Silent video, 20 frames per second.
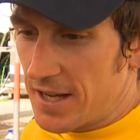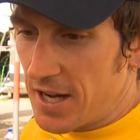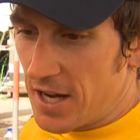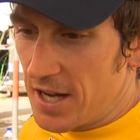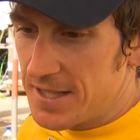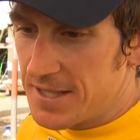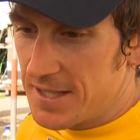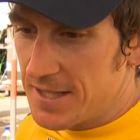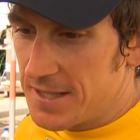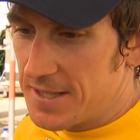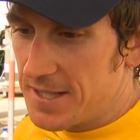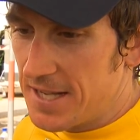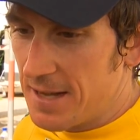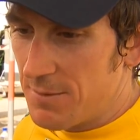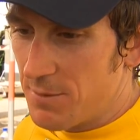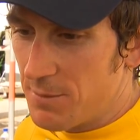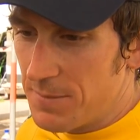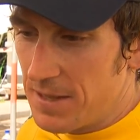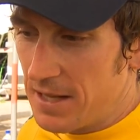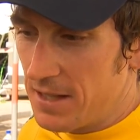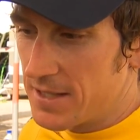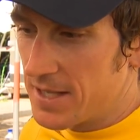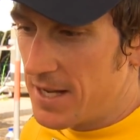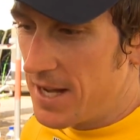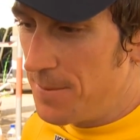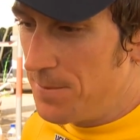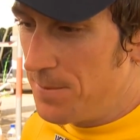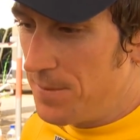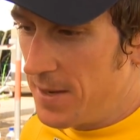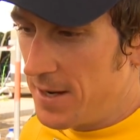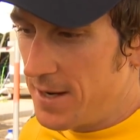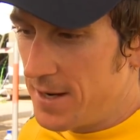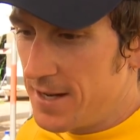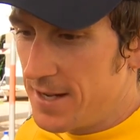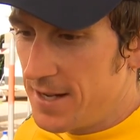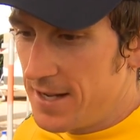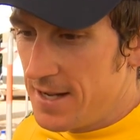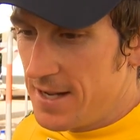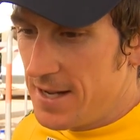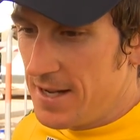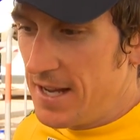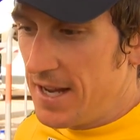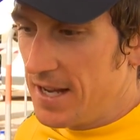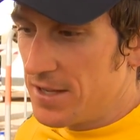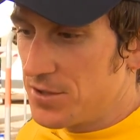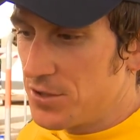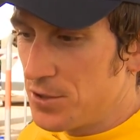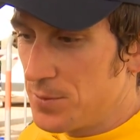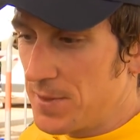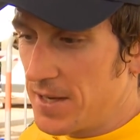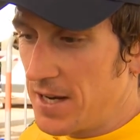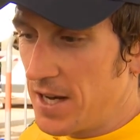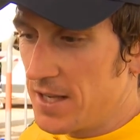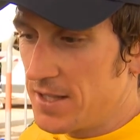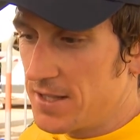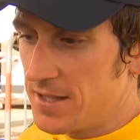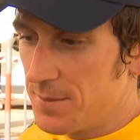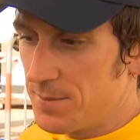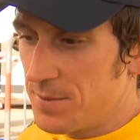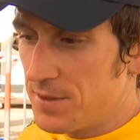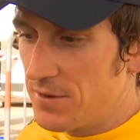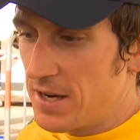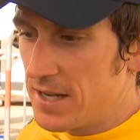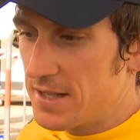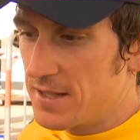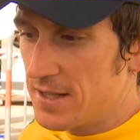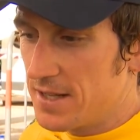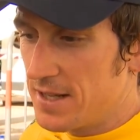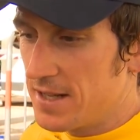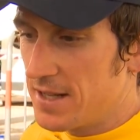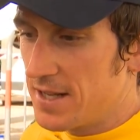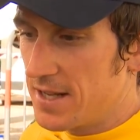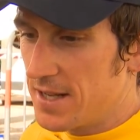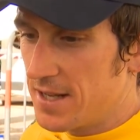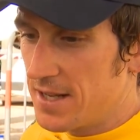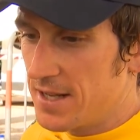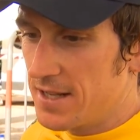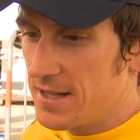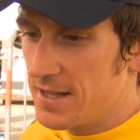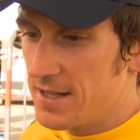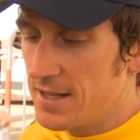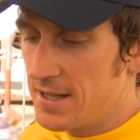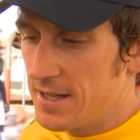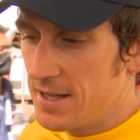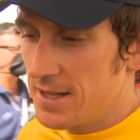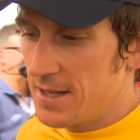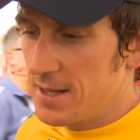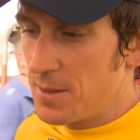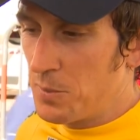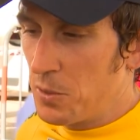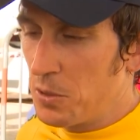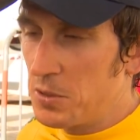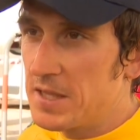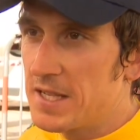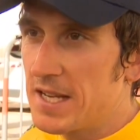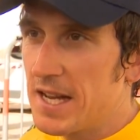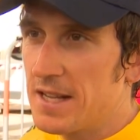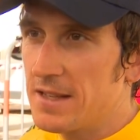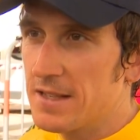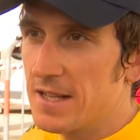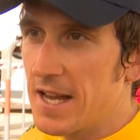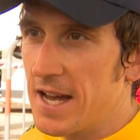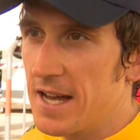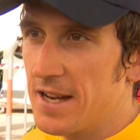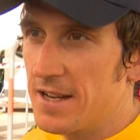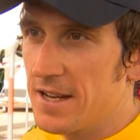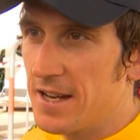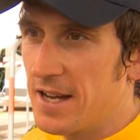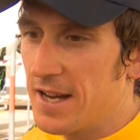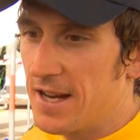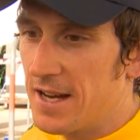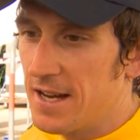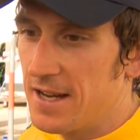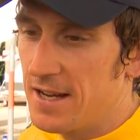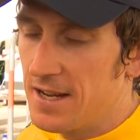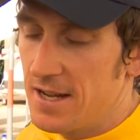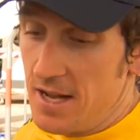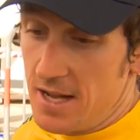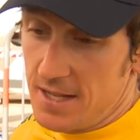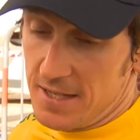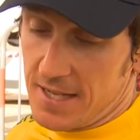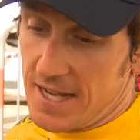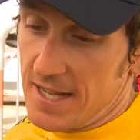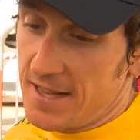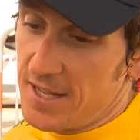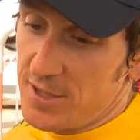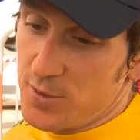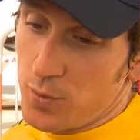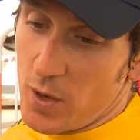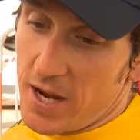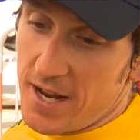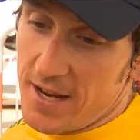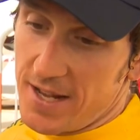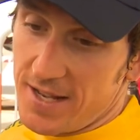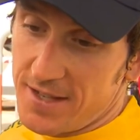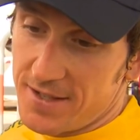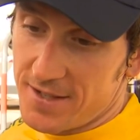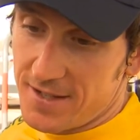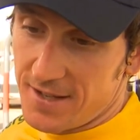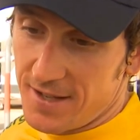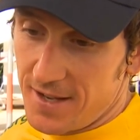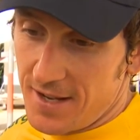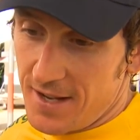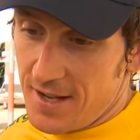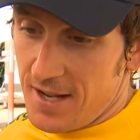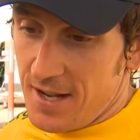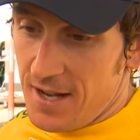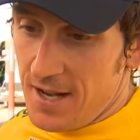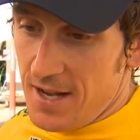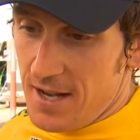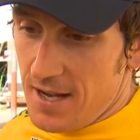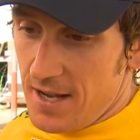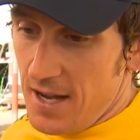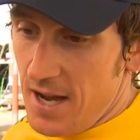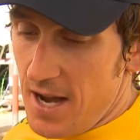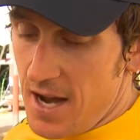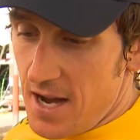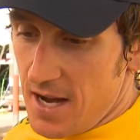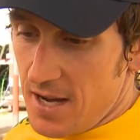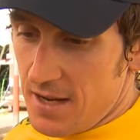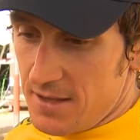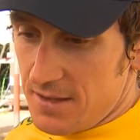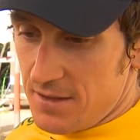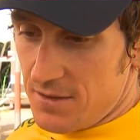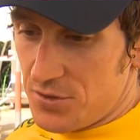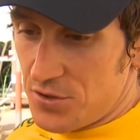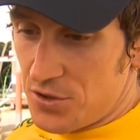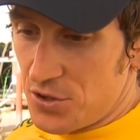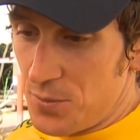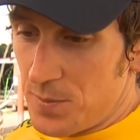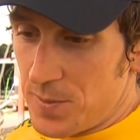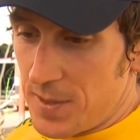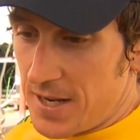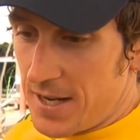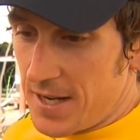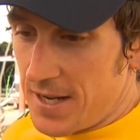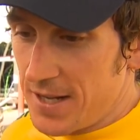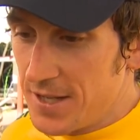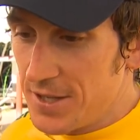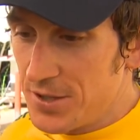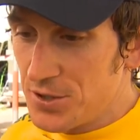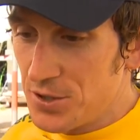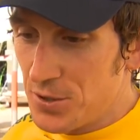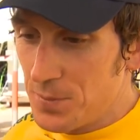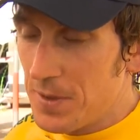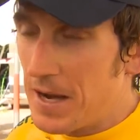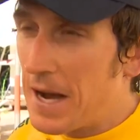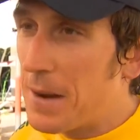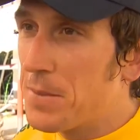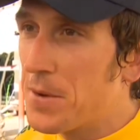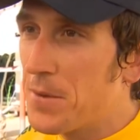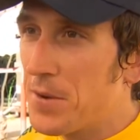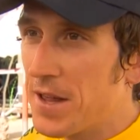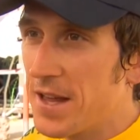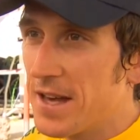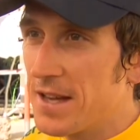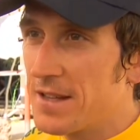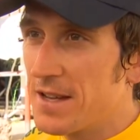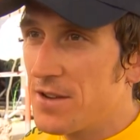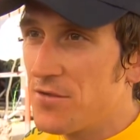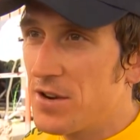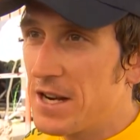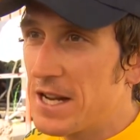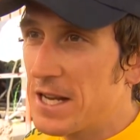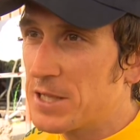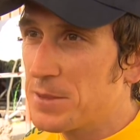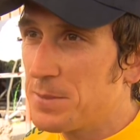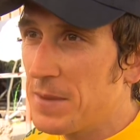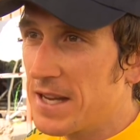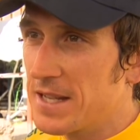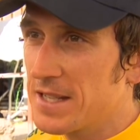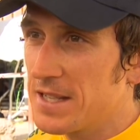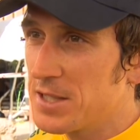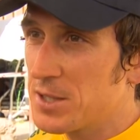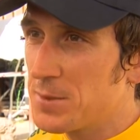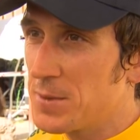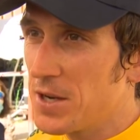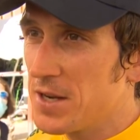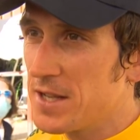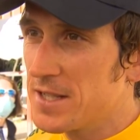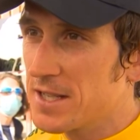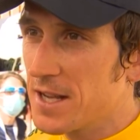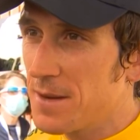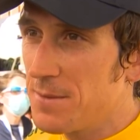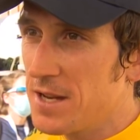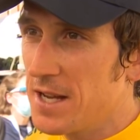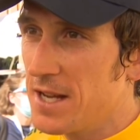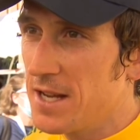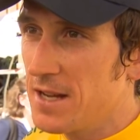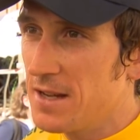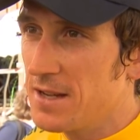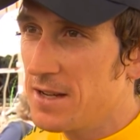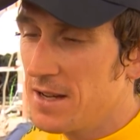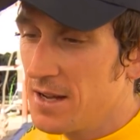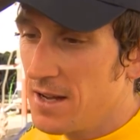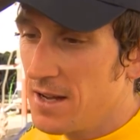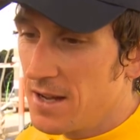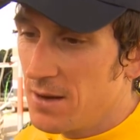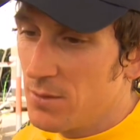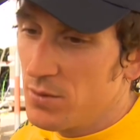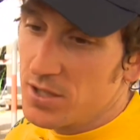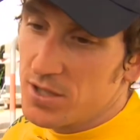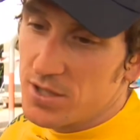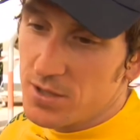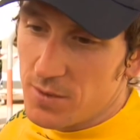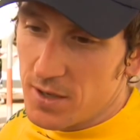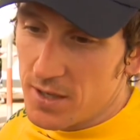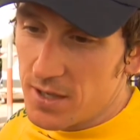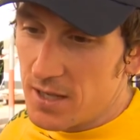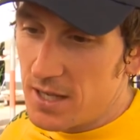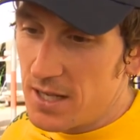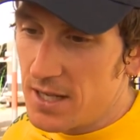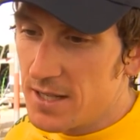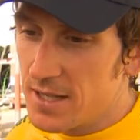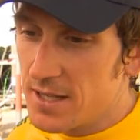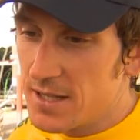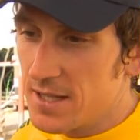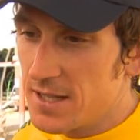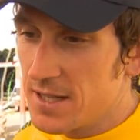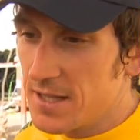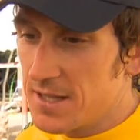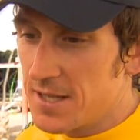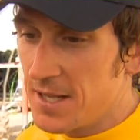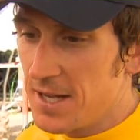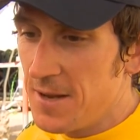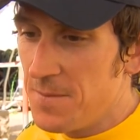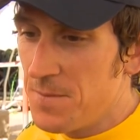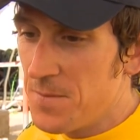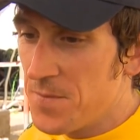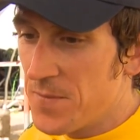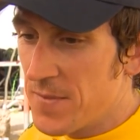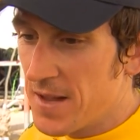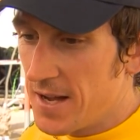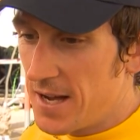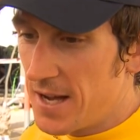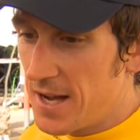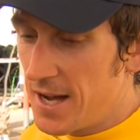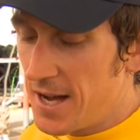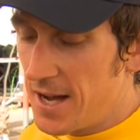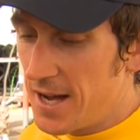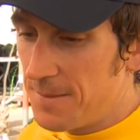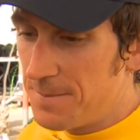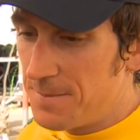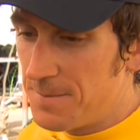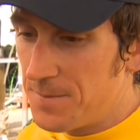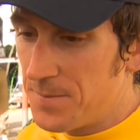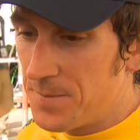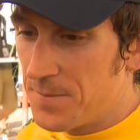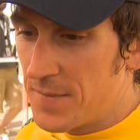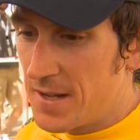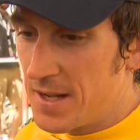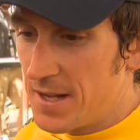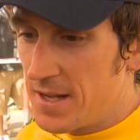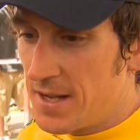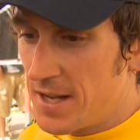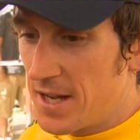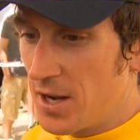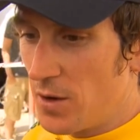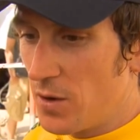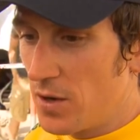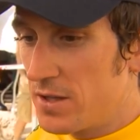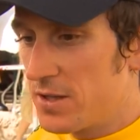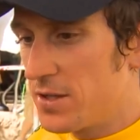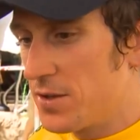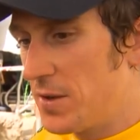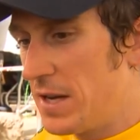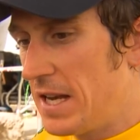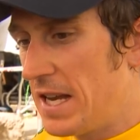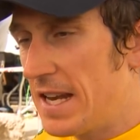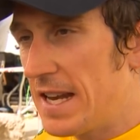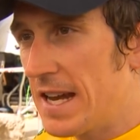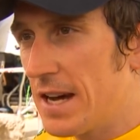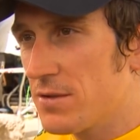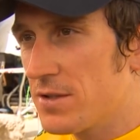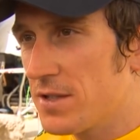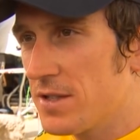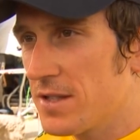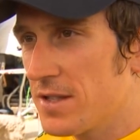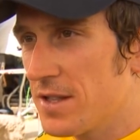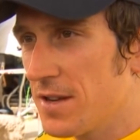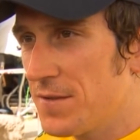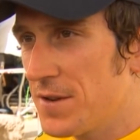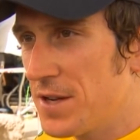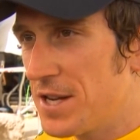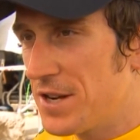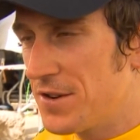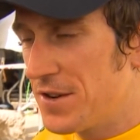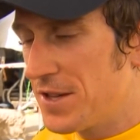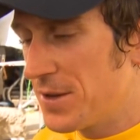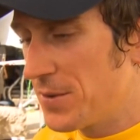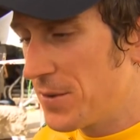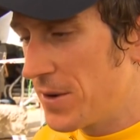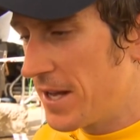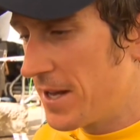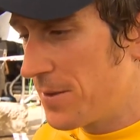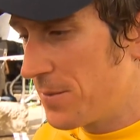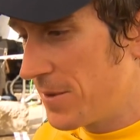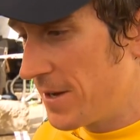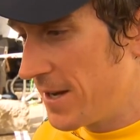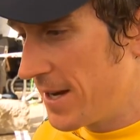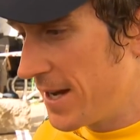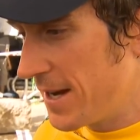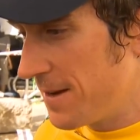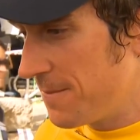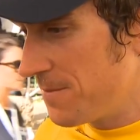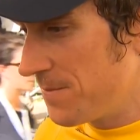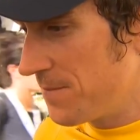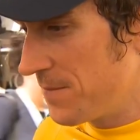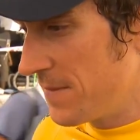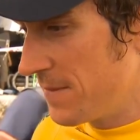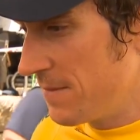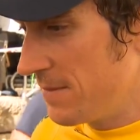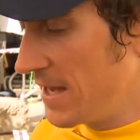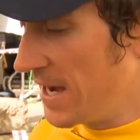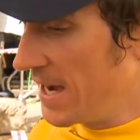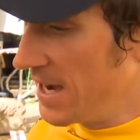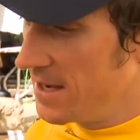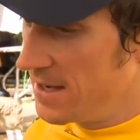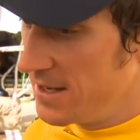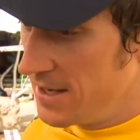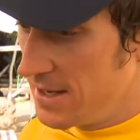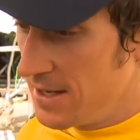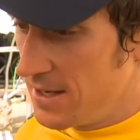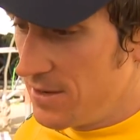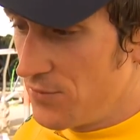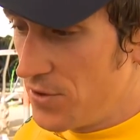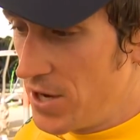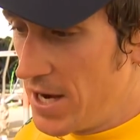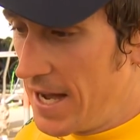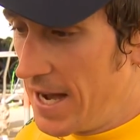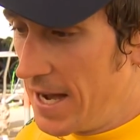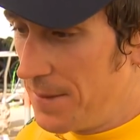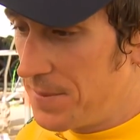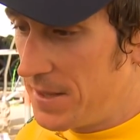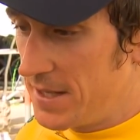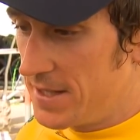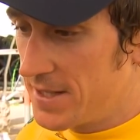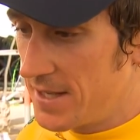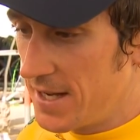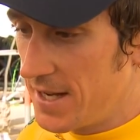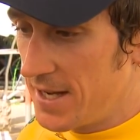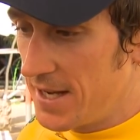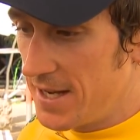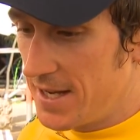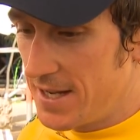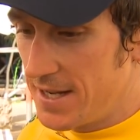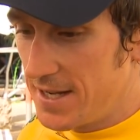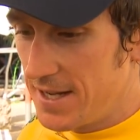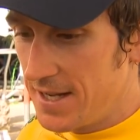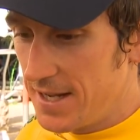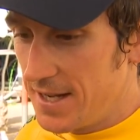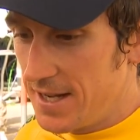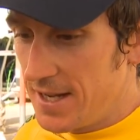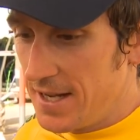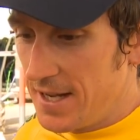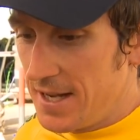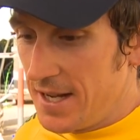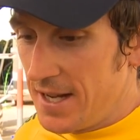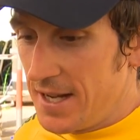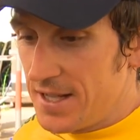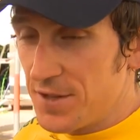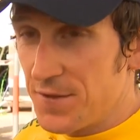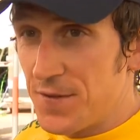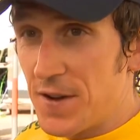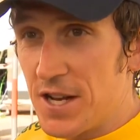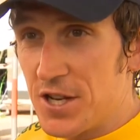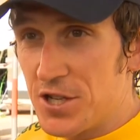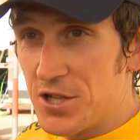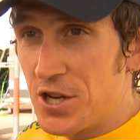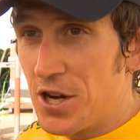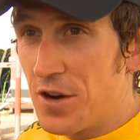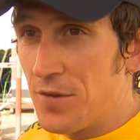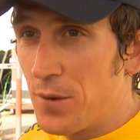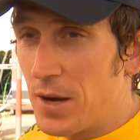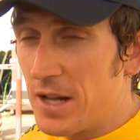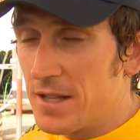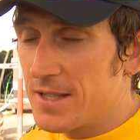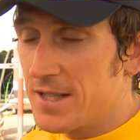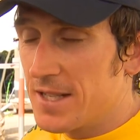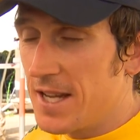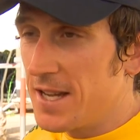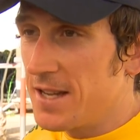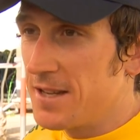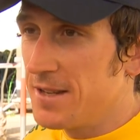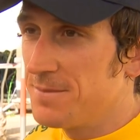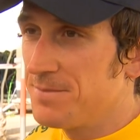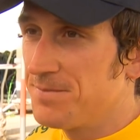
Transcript: guys in the team and building up. And yeah, super nice to be racing in the the pointy end again. And uh, to get this win is, yeah, super, super happy with it. Didn't really expect it, to be honest, coming here with two other leaders in the team. Um, you know, and doing lead outs and stuff earlier in the week. But um, yeah, really happy to to finish off well today.